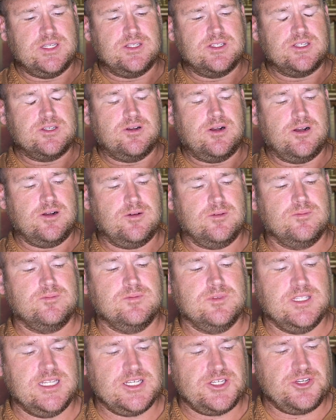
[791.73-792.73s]
so I'll
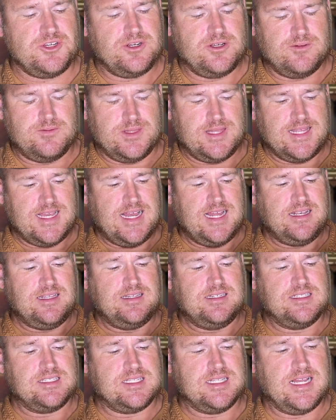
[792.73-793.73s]
let you know what that
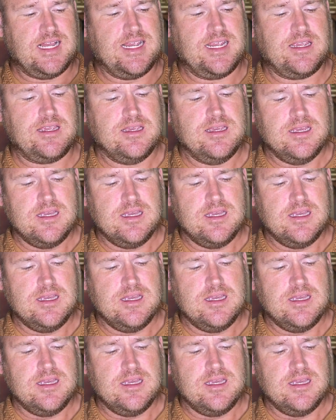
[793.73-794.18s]
is like.